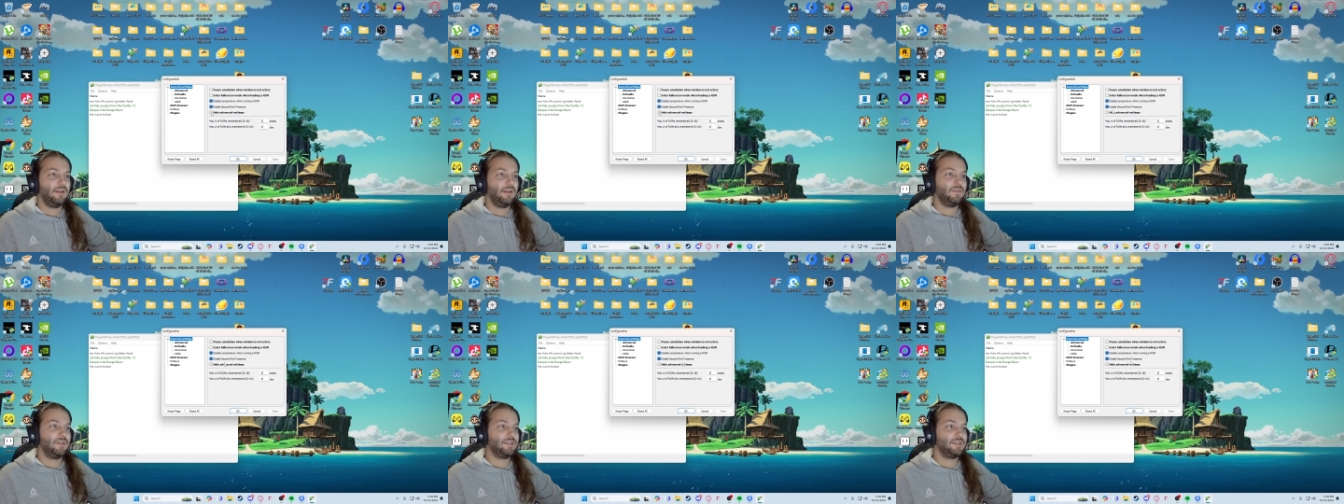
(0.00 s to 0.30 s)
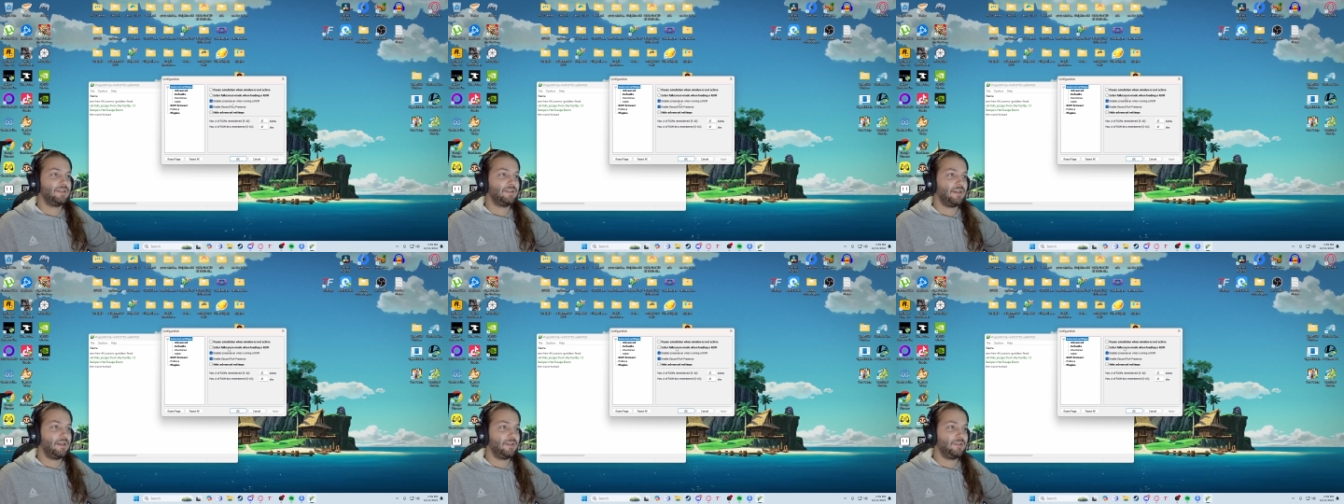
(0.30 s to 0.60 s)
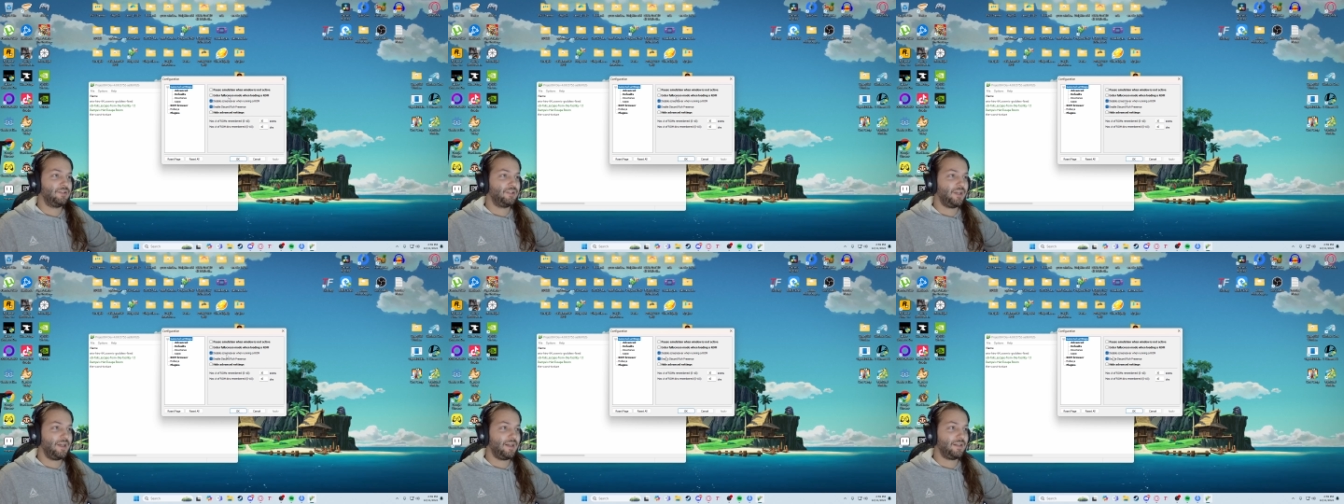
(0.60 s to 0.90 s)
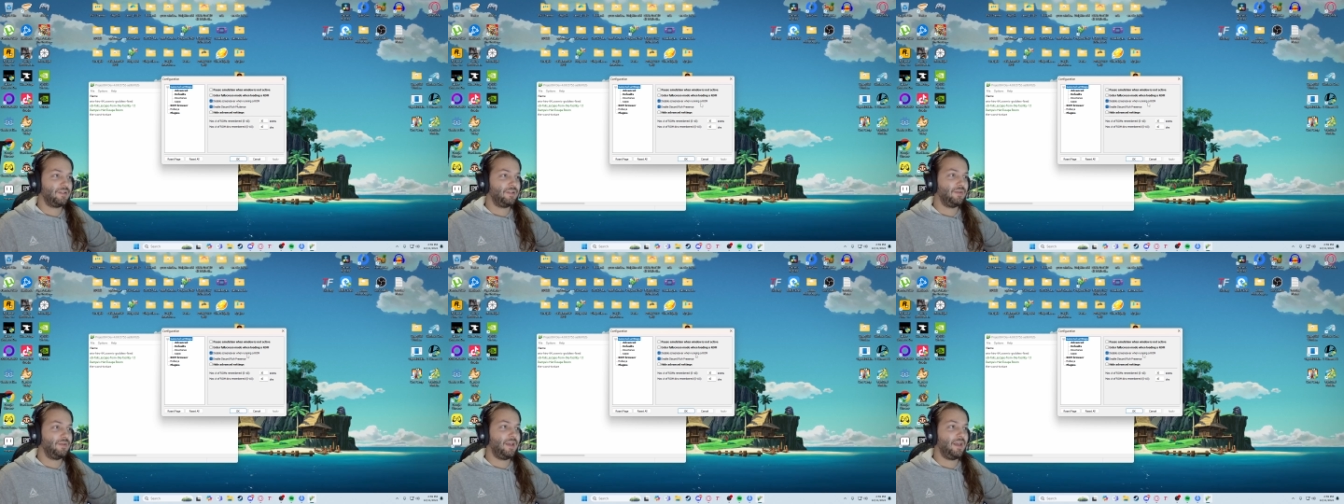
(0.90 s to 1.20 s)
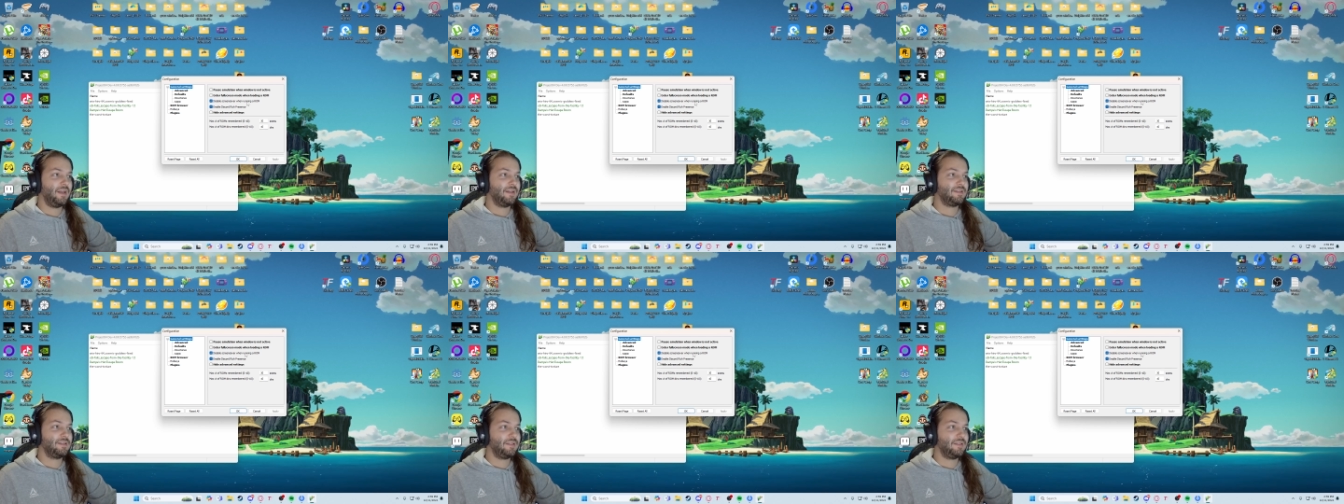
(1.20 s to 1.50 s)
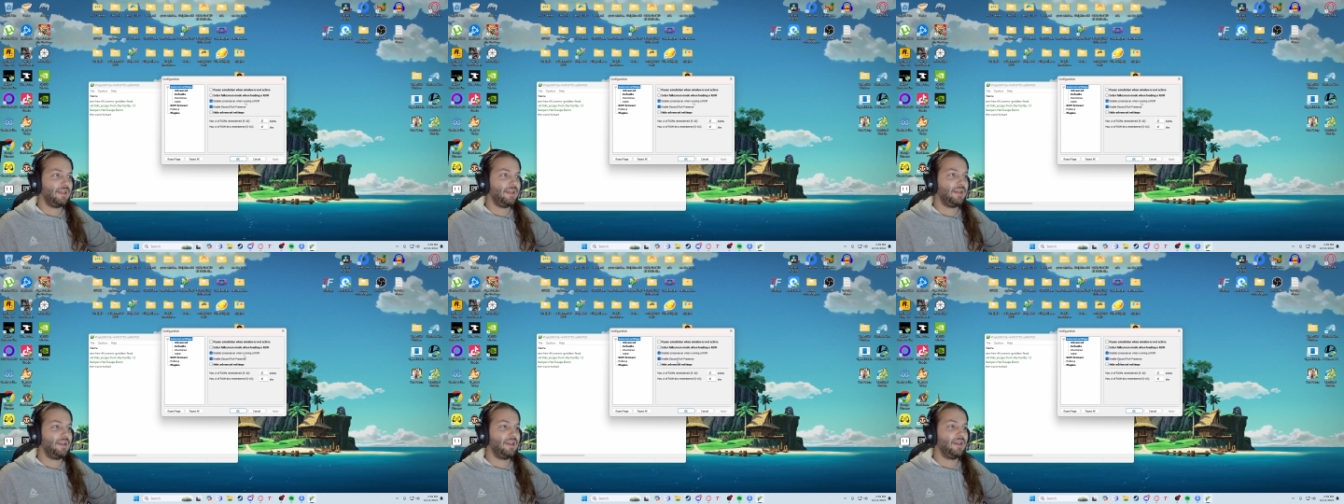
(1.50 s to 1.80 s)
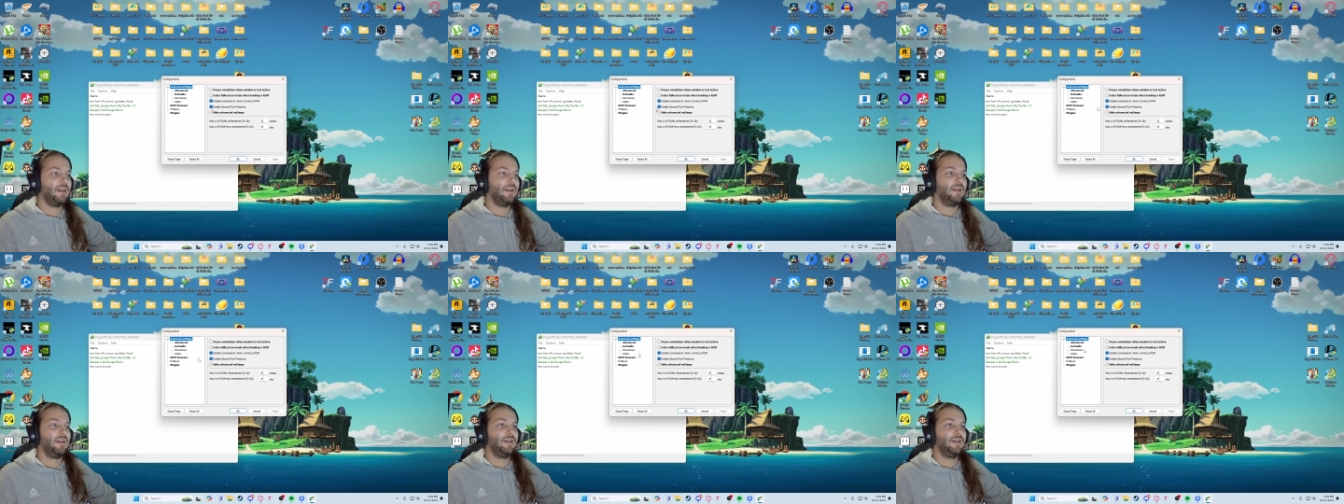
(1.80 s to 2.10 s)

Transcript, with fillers: This is unchecked. You can't see